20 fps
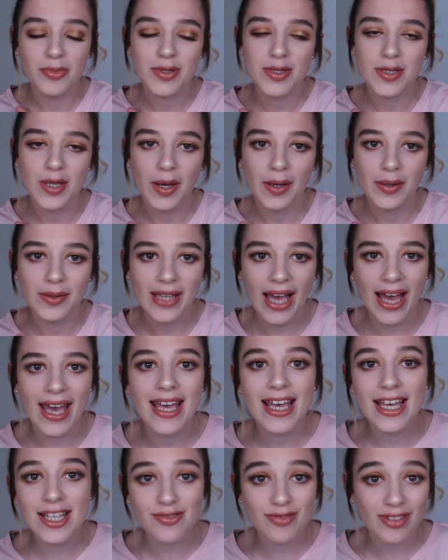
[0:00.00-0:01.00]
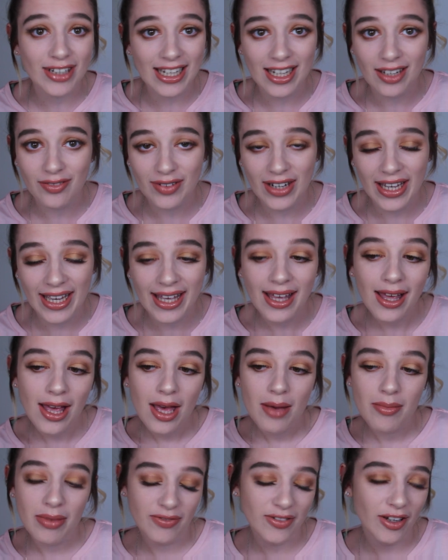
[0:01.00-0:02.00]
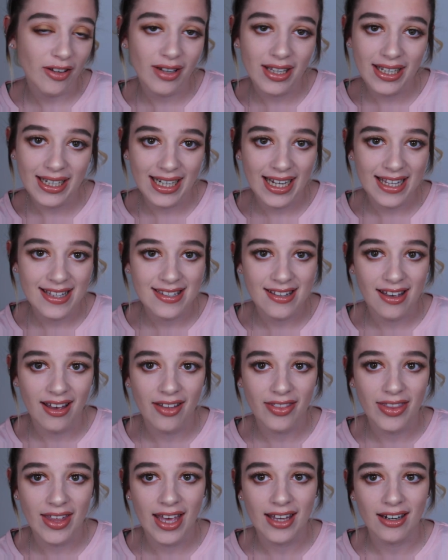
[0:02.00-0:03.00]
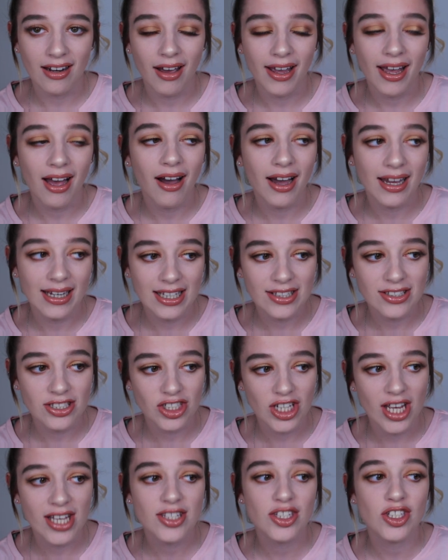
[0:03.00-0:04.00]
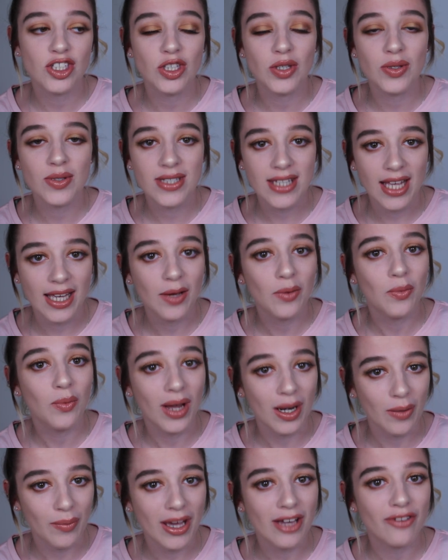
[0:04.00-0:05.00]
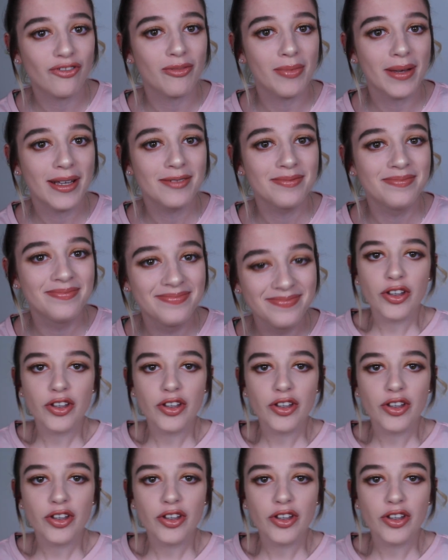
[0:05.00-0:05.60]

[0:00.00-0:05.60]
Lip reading: So yeah, it is really lovely, but if you don't like glitter then I highly suggest you stay well away from it.